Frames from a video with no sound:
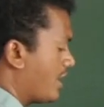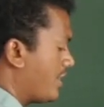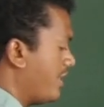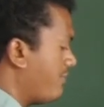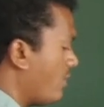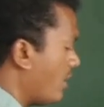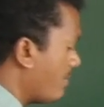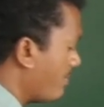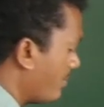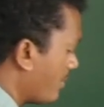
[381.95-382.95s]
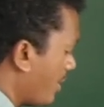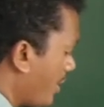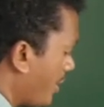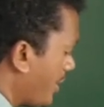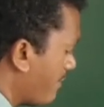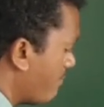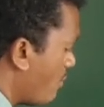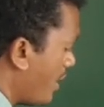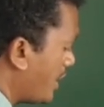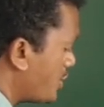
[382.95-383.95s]
they form
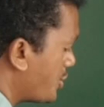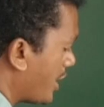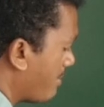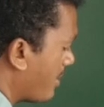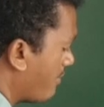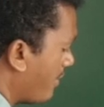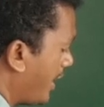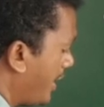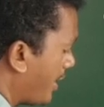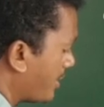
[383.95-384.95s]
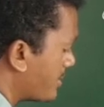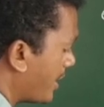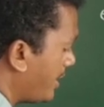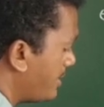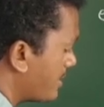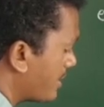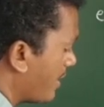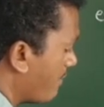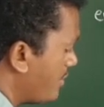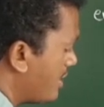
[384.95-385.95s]
MOH type of hydroxides
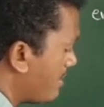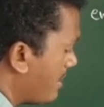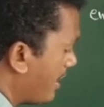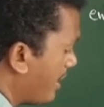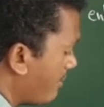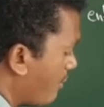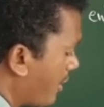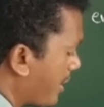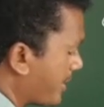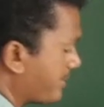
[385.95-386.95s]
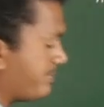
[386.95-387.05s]
with liberating water.